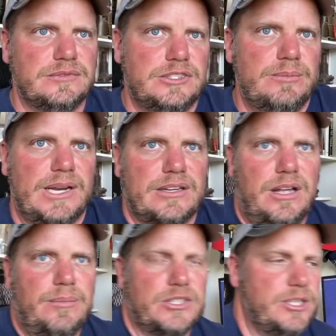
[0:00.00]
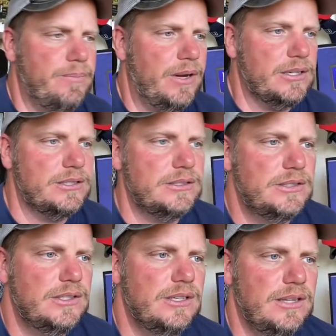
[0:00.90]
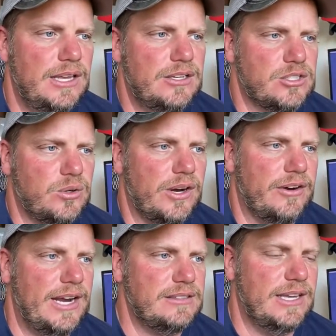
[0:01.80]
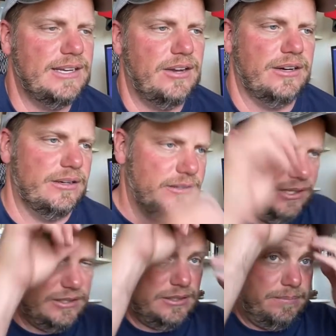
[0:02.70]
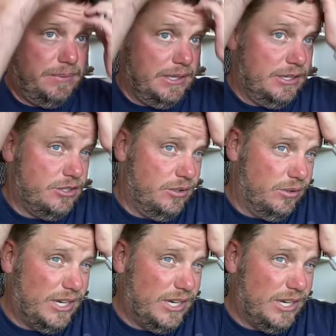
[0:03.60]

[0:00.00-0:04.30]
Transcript: You might call them a chipmunk. They destroy grassland out here. It's a big issue.